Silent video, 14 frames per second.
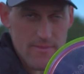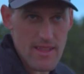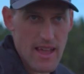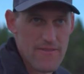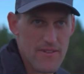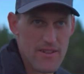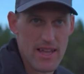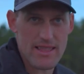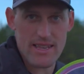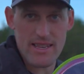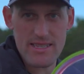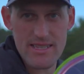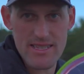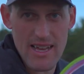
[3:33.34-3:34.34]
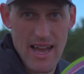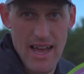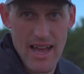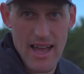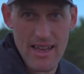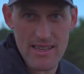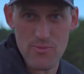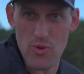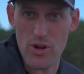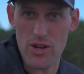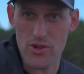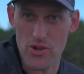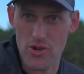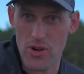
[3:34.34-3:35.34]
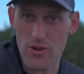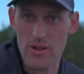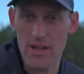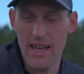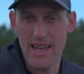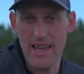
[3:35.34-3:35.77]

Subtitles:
I feel like this has more control,